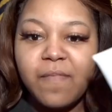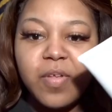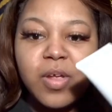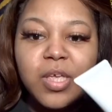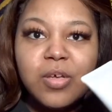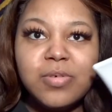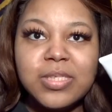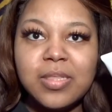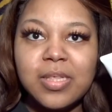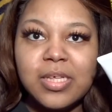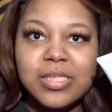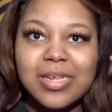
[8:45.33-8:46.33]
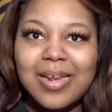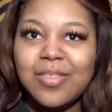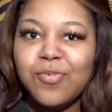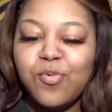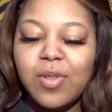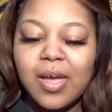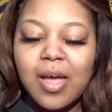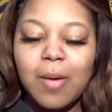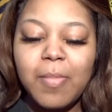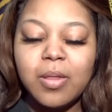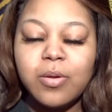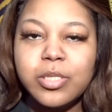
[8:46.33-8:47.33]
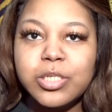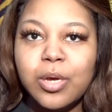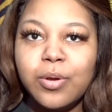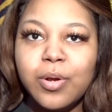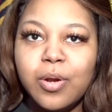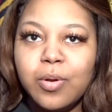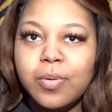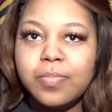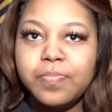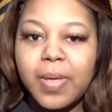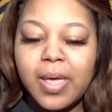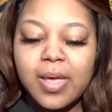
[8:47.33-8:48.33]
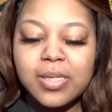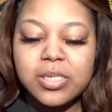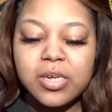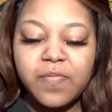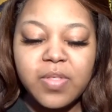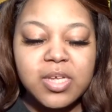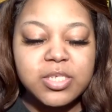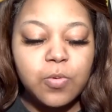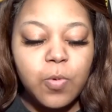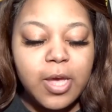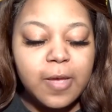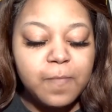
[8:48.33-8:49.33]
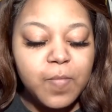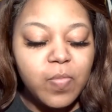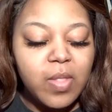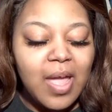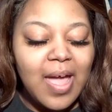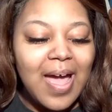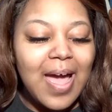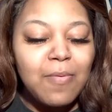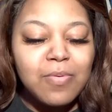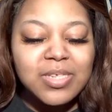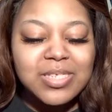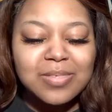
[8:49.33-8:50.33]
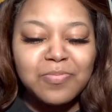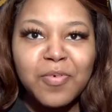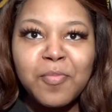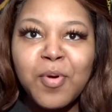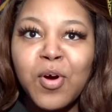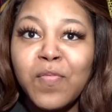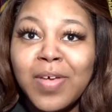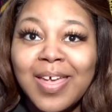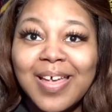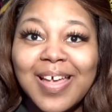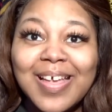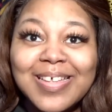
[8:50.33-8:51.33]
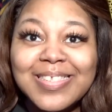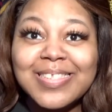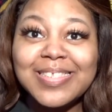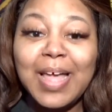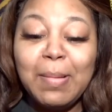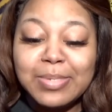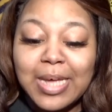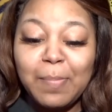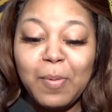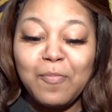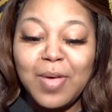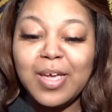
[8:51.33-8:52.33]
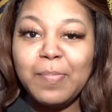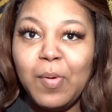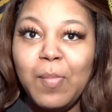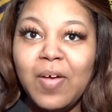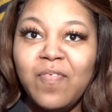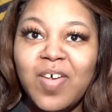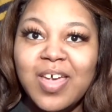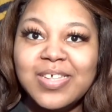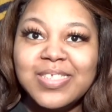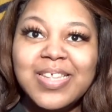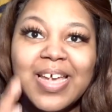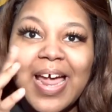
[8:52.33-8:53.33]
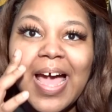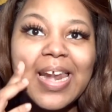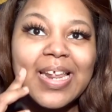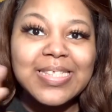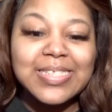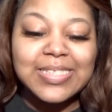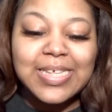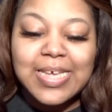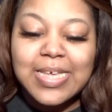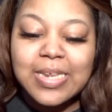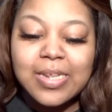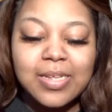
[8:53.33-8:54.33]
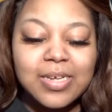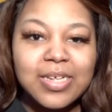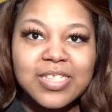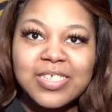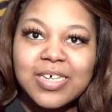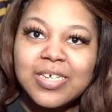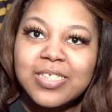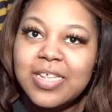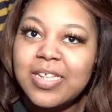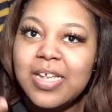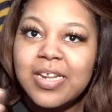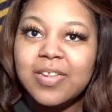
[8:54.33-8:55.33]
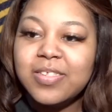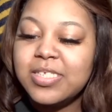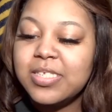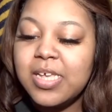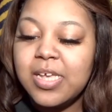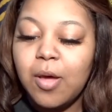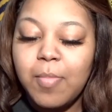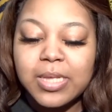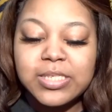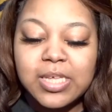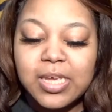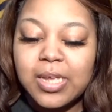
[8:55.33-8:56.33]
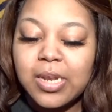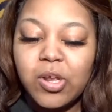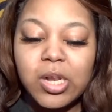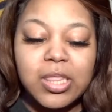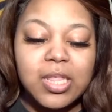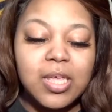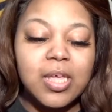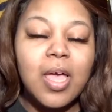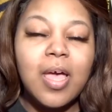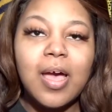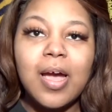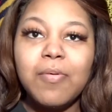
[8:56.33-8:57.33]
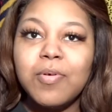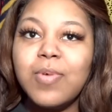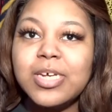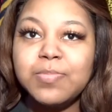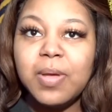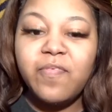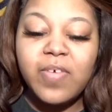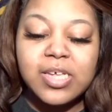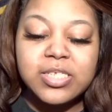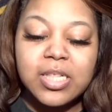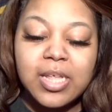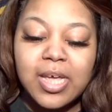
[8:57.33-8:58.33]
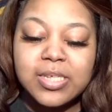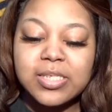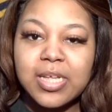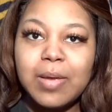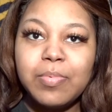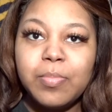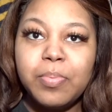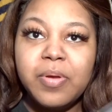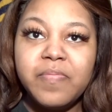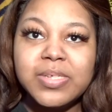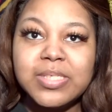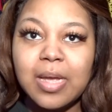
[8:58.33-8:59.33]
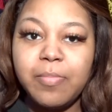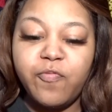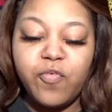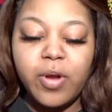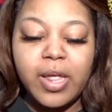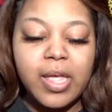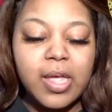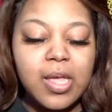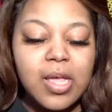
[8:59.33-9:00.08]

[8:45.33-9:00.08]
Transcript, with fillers: using this and i threw like all my little toner pads and different things away i was removing some type of makeup on my face that I didn't see didn't see it on my skin anything I already washed my face last night previous night beforehand